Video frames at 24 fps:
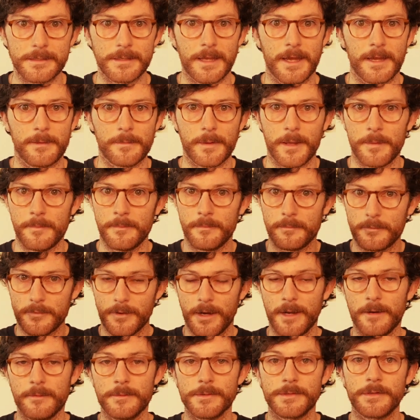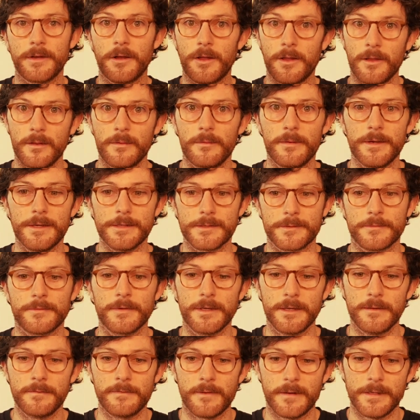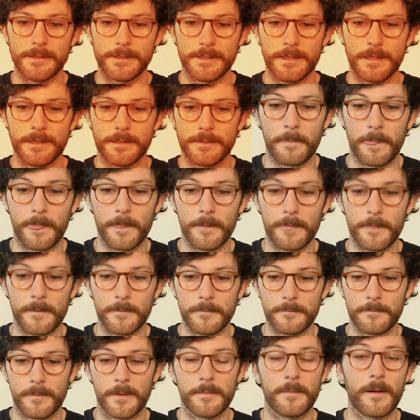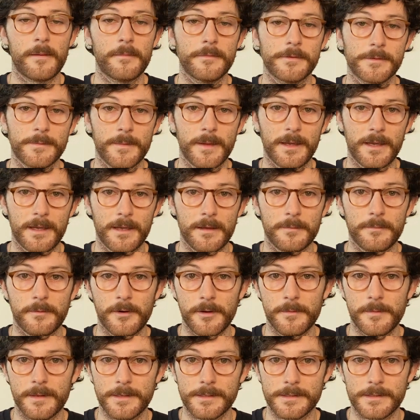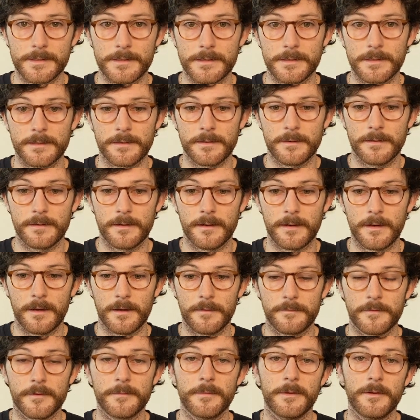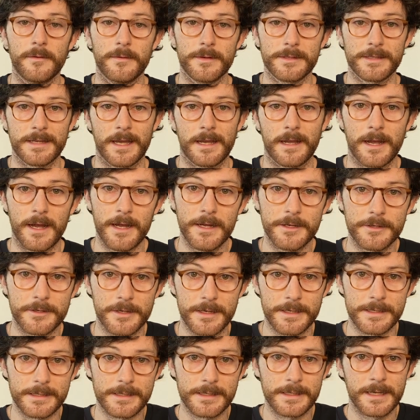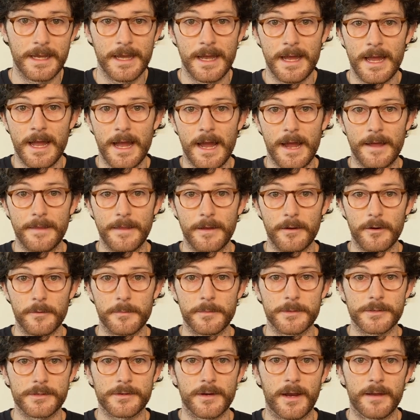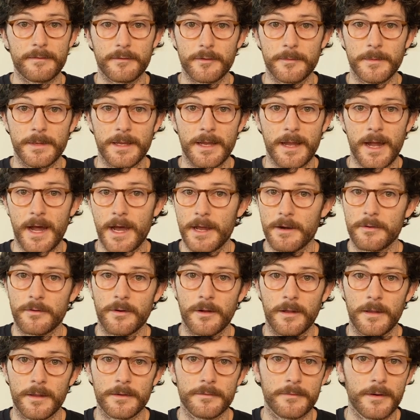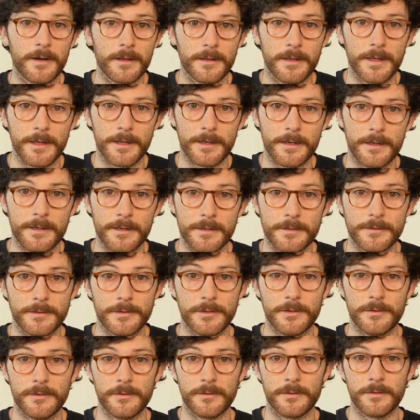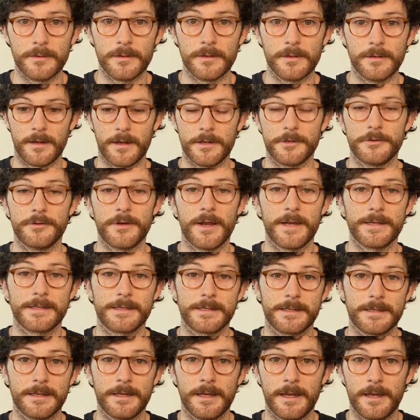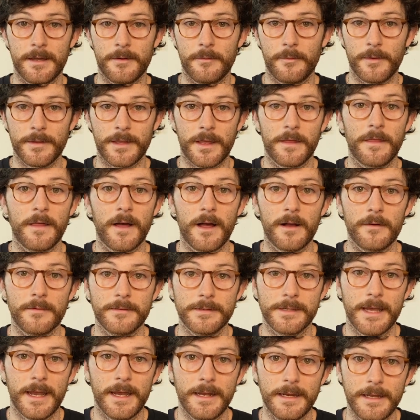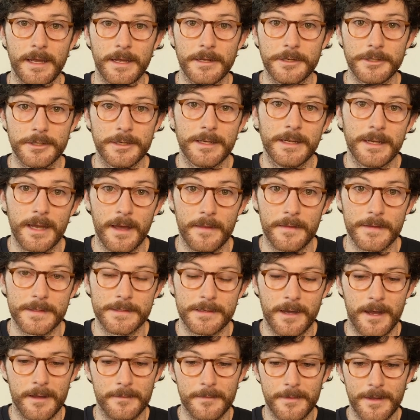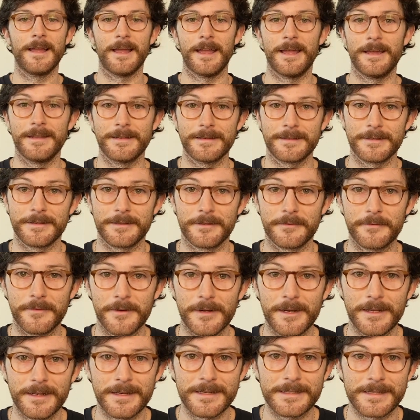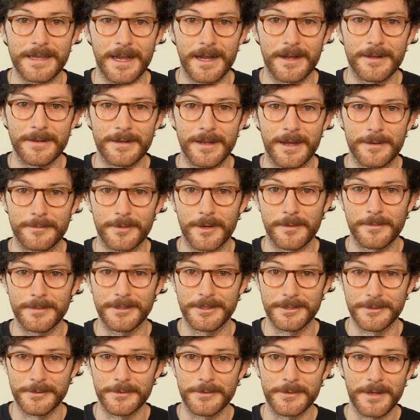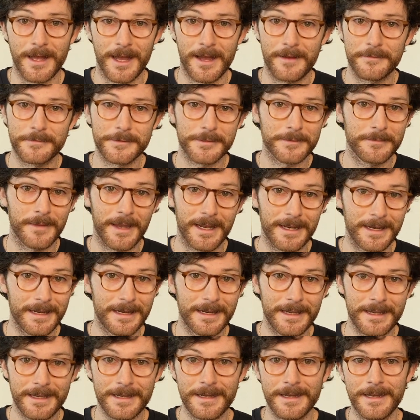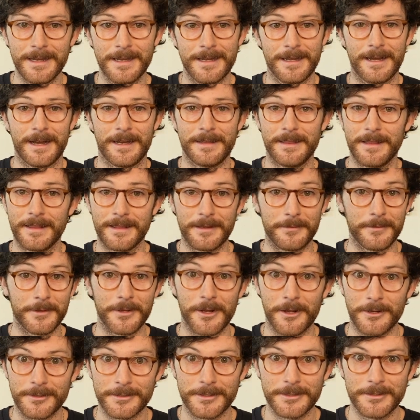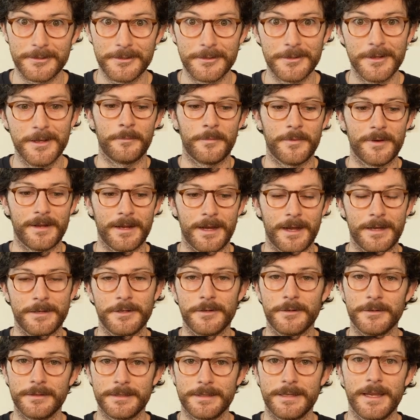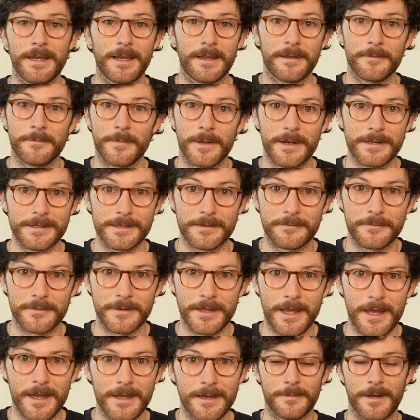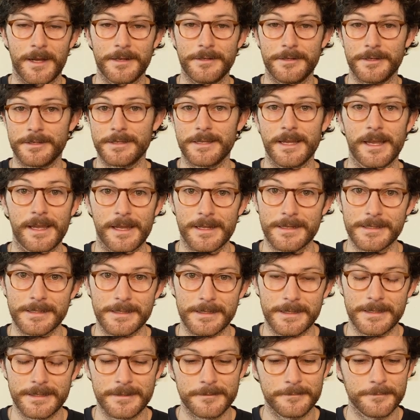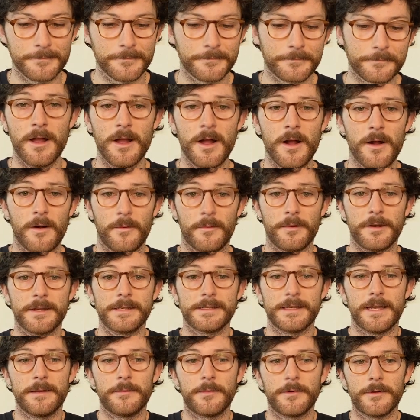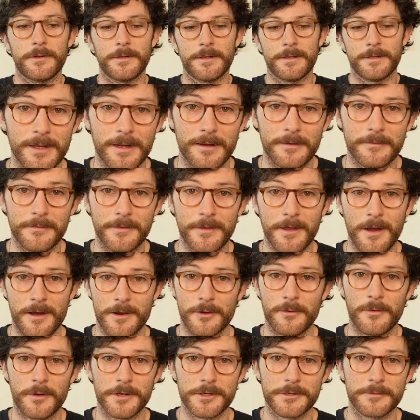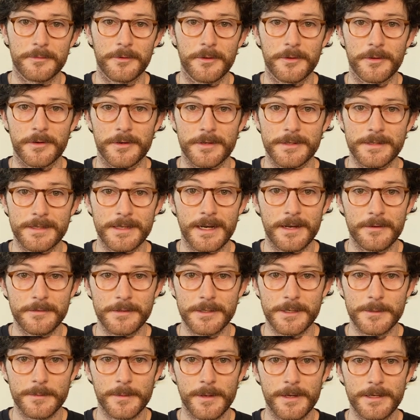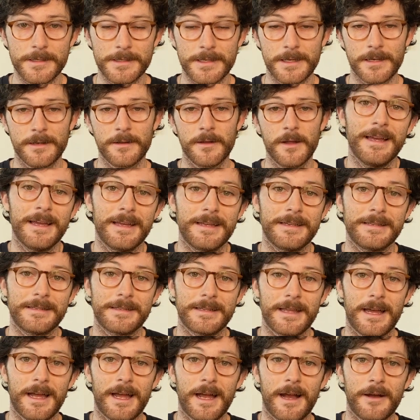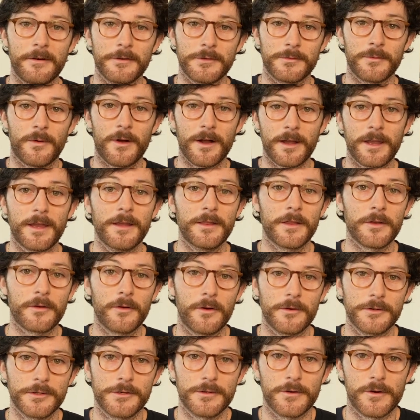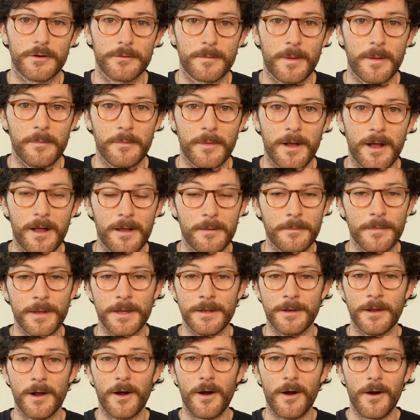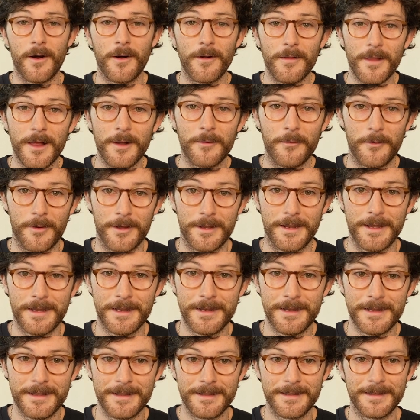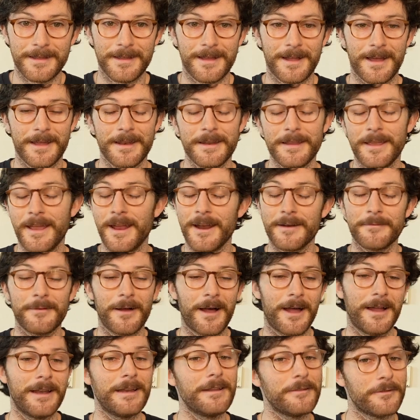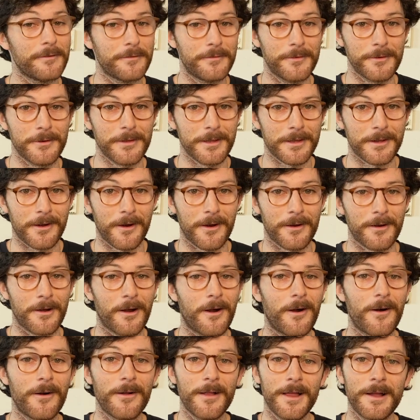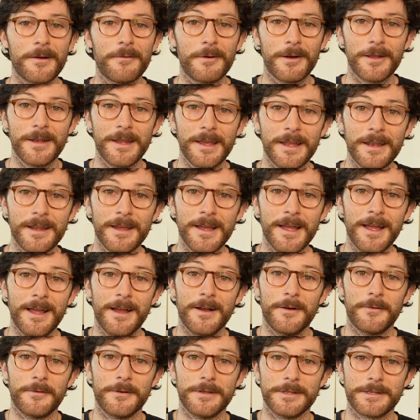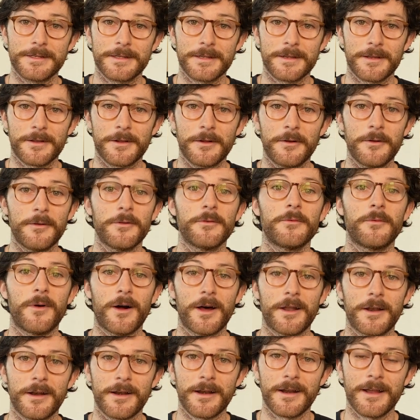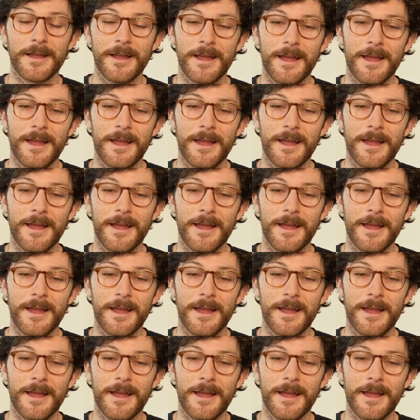Like, my brain was always really fuzzy. My mom was making appointments for me with psychiatrists, and they were prescribing me Adderall and Ritalin to address what they thought was ADHD at the time. And the verdict is out. I probably do have some ADD. I think that we all do, but I don't take medicine for that. I just take insulin. One example of the unquenchable thirst that I was experiencing is that I was walking in the grocery store with my mom, and all I wanted, I didn't care about any of the food in the cart. All I wanted was cold water.